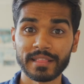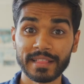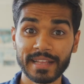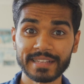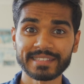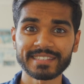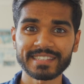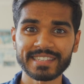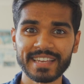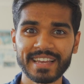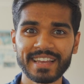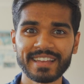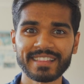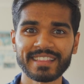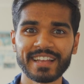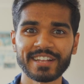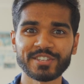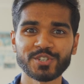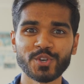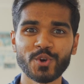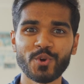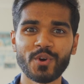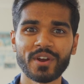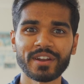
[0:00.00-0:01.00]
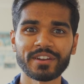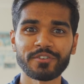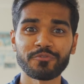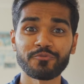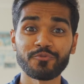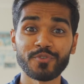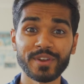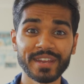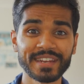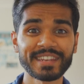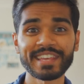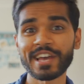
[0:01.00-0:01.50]
Let's say that you're at a
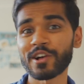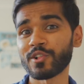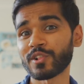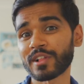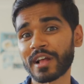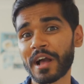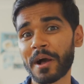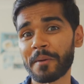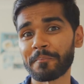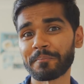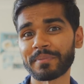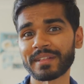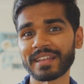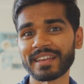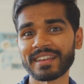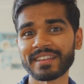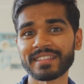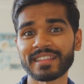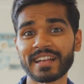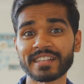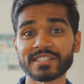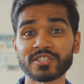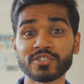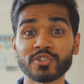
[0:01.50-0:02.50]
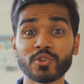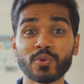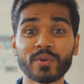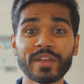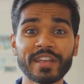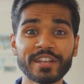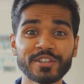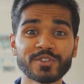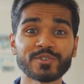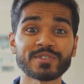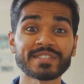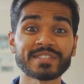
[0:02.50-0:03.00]
retail company that's looking to